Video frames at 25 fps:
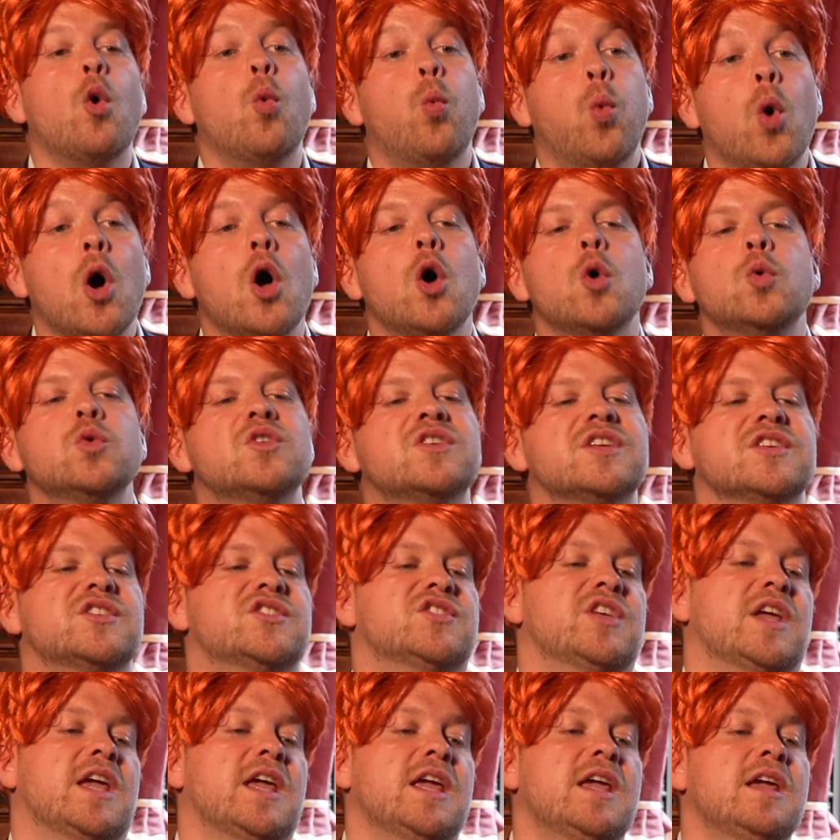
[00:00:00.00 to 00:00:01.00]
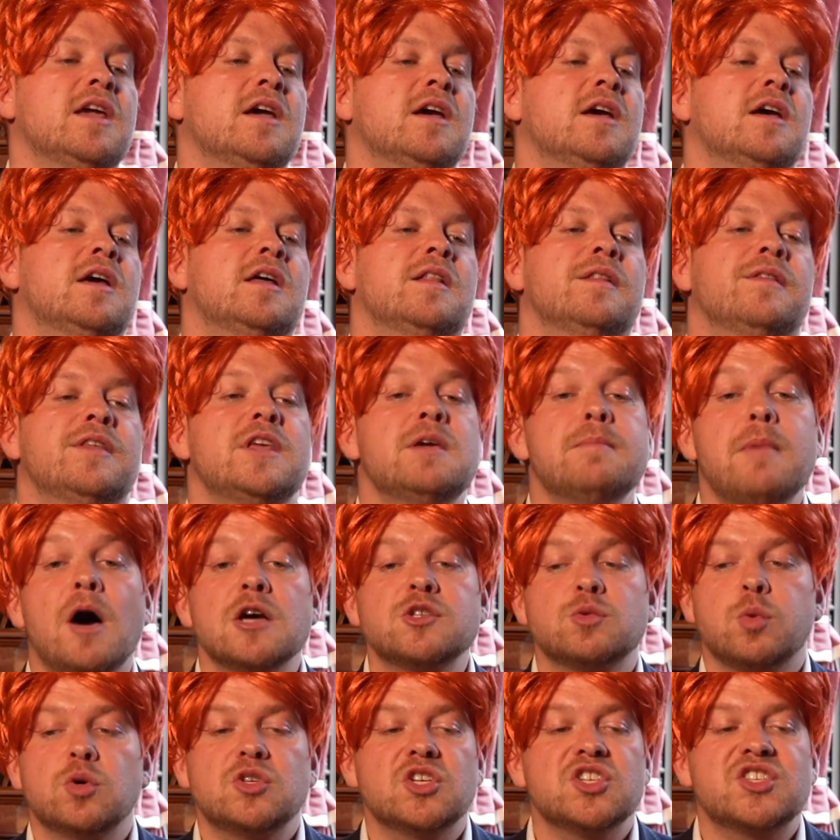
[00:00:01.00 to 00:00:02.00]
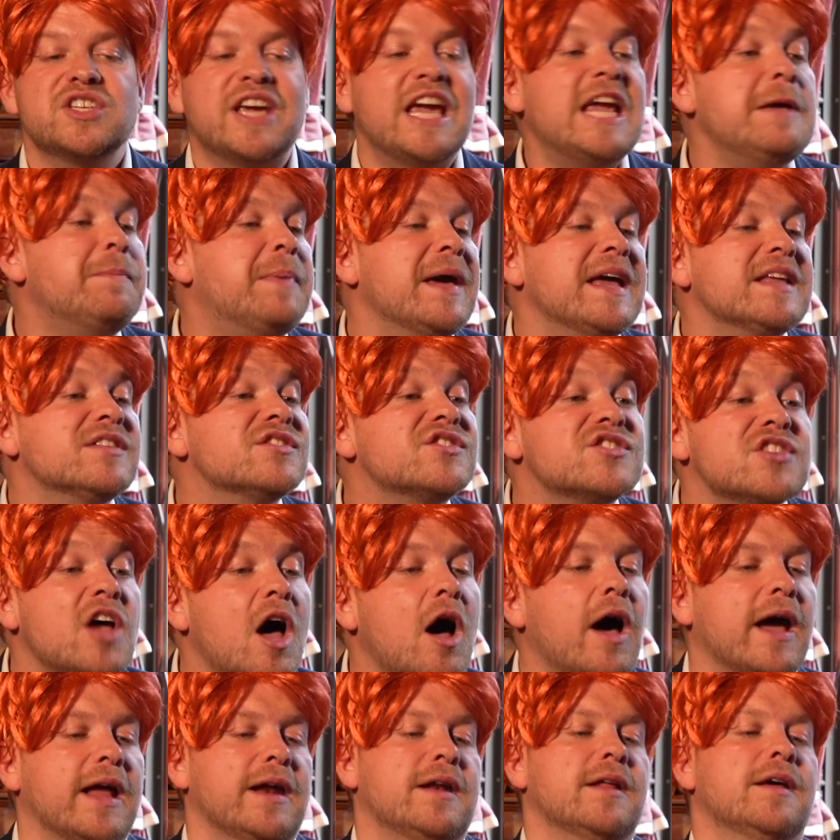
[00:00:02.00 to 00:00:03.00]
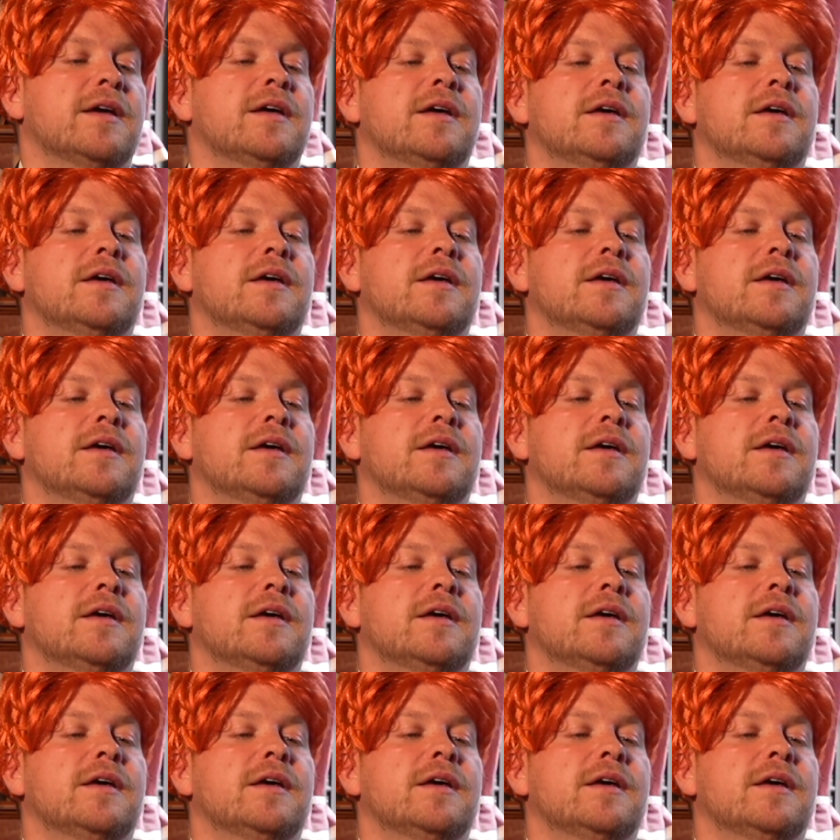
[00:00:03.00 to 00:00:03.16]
world to see, then you might as well just keep it inside.